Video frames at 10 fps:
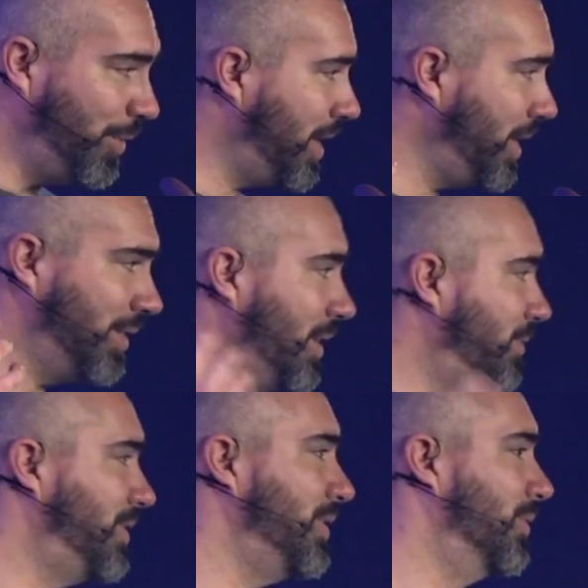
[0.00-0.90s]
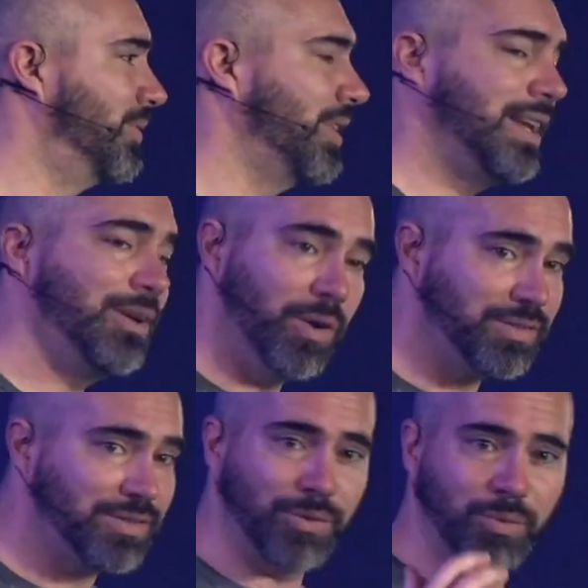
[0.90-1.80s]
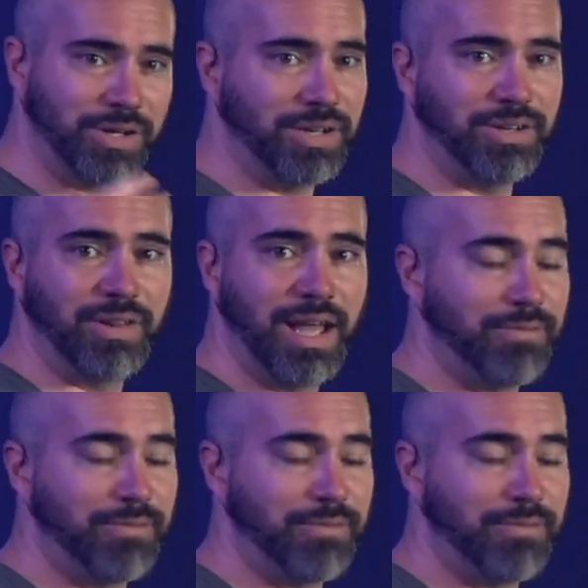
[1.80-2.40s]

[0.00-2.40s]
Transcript: that he loves you and he wants to work in your life